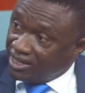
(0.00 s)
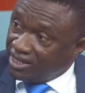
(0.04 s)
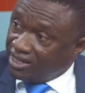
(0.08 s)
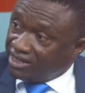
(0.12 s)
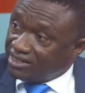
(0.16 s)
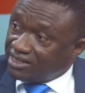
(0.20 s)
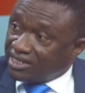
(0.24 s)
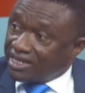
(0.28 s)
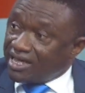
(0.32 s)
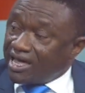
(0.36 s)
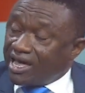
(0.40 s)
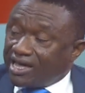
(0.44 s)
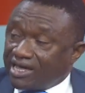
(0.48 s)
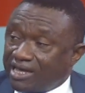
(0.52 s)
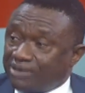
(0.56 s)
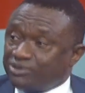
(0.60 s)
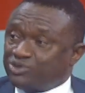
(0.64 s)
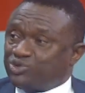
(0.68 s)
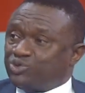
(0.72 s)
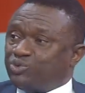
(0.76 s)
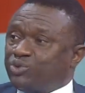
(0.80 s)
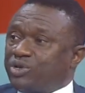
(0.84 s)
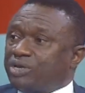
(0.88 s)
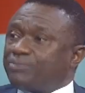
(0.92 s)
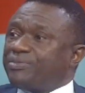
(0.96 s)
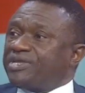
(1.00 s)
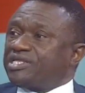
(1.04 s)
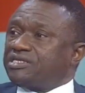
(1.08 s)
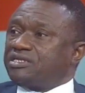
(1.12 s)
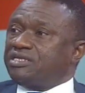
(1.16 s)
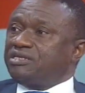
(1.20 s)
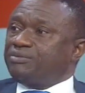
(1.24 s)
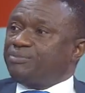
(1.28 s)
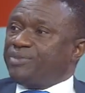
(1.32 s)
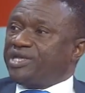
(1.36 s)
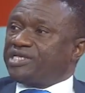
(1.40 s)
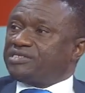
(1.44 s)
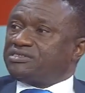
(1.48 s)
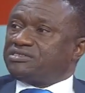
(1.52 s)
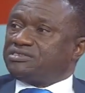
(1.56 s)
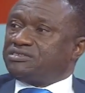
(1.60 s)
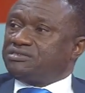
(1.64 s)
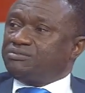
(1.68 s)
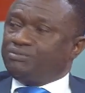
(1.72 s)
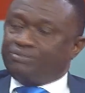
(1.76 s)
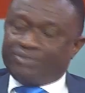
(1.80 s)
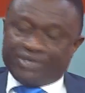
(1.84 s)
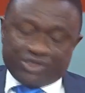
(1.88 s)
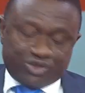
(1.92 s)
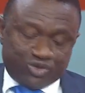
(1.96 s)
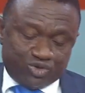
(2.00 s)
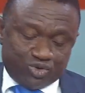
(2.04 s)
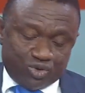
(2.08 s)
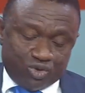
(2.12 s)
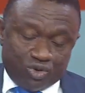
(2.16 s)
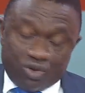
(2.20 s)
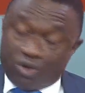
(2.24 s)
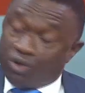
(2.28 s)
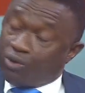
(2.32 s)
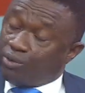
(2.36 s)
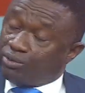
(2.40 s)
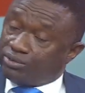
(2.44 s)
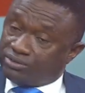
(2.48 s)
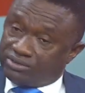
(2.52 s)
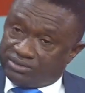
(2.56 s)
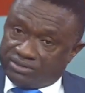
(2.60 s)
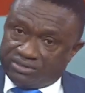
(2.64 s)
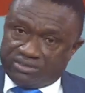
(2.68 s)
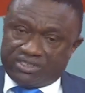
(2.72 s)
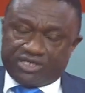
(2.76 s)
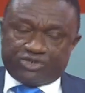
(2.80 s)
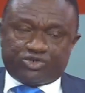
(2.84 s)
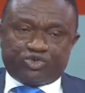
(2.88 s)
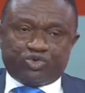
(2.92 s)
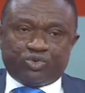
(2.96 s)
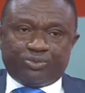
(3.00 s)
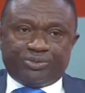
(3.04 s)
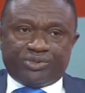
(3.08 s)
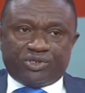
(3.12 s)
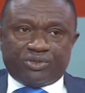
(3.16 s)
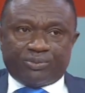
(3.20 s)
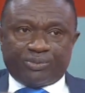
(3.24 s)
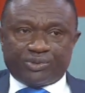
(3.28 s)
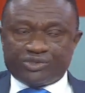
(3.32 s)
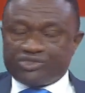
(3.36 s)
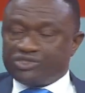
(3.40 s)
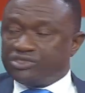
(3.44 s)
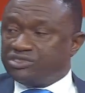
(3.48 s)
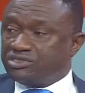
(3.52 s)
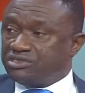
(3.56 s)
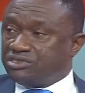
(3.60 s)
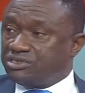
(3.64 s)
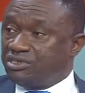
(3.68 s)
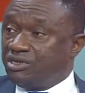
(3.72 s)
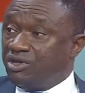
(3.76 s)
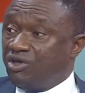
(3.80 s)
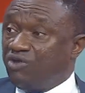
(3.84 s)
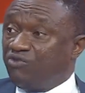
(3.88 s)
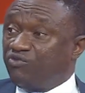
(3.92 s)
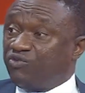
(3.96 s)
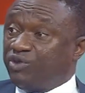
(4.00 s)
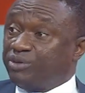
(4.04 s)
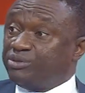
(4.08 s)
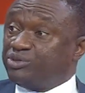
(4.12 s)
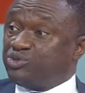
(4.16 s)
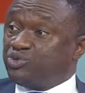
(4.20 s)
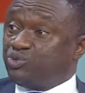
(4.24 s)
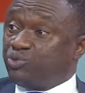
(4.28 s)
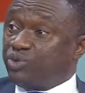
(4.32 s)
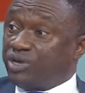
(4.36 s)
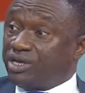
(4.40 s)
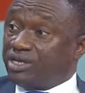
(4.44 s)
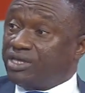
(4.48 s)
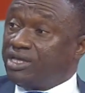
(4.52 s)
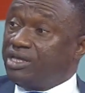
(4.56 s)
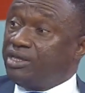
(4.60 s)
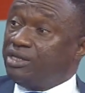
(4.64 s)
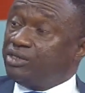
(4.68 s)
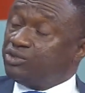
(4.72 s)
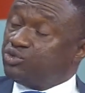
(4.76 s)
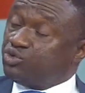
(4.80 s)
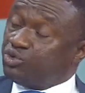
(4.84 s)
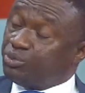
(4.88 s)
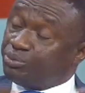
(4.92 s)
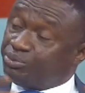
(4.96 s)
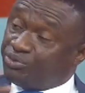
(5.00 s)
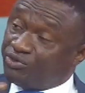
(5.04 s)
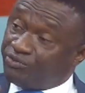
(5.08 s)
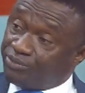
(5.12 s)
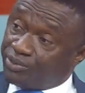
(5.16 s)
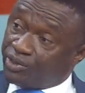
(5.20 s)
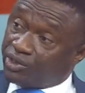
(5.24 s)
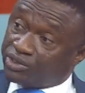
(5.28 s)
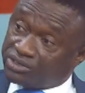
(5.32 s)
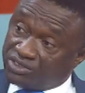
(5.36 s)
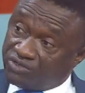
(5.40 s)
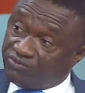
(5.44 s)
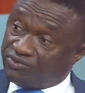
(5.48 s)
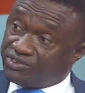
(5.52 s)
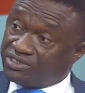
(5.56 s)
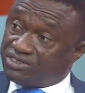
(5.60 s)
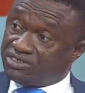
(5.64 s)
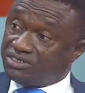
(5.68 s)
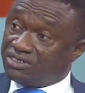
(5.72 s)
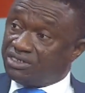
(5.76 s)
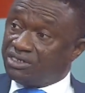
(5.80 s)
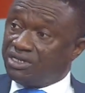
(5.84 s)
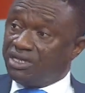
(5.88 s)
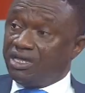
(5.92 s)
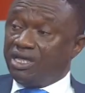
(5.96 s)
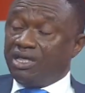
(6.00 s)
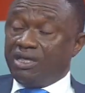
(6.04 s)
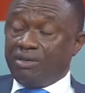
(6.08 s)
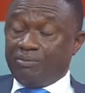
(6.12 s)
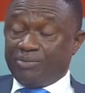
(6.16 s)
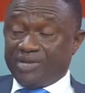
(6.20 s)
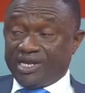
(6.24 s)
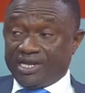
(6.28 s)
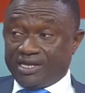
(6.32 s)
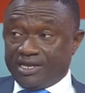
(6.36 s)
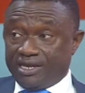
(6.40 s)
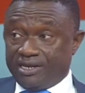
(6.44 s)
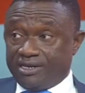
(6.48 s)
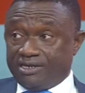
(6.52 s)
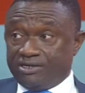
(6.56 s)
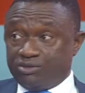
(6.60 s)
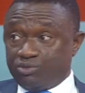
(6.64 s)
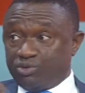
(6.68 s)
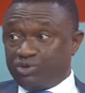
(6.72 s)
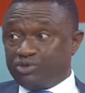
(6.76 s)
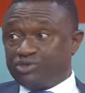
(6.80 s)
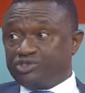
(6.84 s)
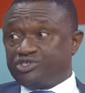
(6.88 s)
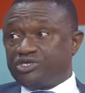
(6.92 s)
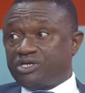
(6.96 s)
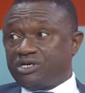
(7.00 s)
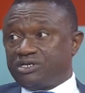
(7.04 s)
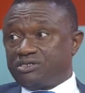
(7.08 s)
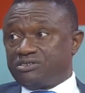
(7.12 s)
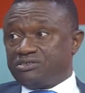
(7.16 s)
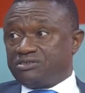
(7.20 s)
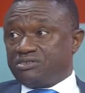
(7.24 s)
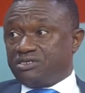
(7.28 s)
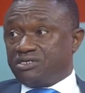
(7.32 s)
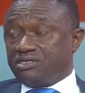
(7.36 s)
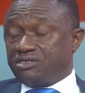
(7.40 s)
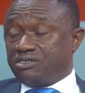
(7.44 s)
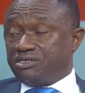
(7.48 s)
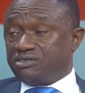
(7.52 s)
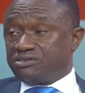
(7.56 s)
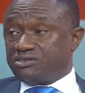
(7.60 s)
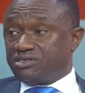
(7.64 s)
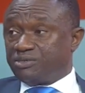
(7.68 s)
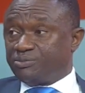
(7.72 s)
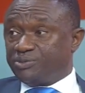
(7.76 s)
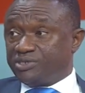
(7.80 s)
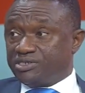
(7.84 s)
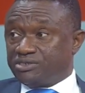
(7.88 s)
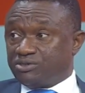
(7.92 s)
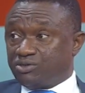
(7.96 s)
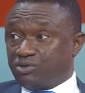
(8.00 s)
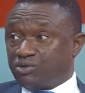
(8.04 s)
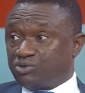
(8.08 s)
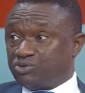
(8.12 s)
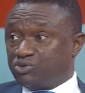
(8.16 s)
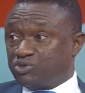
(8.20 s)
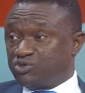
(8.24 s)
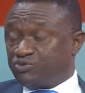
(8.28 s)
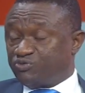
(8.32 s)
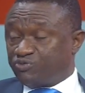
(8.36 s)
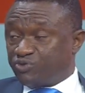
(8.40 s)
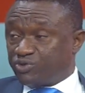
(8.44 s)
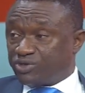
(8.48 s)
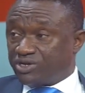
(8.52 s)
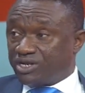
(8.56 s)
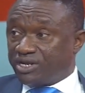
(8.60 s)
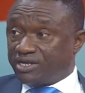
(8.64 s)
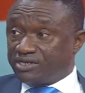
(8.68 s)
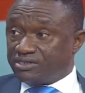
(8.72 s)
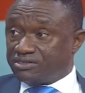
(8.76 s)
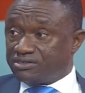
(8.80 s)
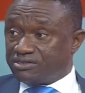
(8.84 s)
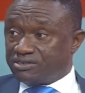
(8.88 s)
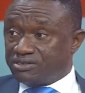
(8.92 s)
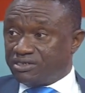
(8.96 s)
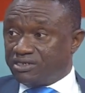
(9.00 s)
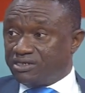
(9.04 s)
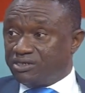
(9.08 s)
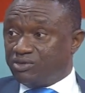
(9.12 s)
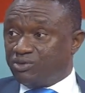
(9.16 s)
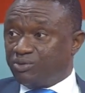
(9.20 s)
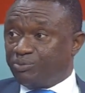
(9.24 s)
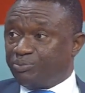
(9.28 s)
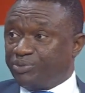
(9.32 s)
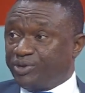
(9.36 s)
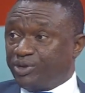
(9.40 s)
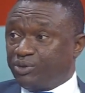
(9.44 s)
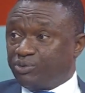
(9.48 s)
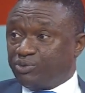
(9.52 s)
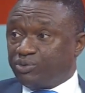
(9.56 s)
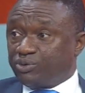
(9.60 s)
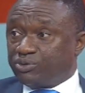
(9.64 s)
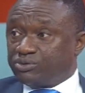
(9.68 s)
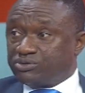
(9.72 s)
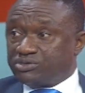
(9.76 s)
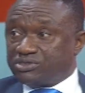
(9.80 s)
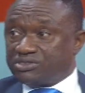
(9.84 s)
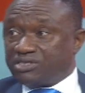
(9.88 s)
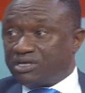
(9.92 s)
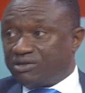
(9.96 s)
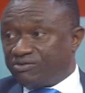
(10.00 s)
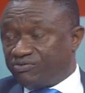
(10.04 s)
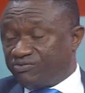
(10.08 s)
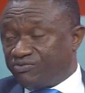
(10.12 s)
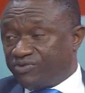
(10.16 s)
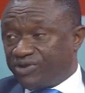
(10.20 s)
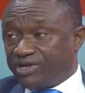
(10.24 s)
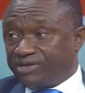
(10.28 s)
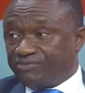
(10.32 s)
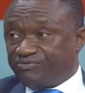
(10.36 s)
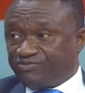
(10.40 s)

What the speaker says: The guy comes to work, but he must make sure, or there should be the opportunity for him to work to improve productivity. But again, you want to check the slippages and all those fraudulent, payroll stuff and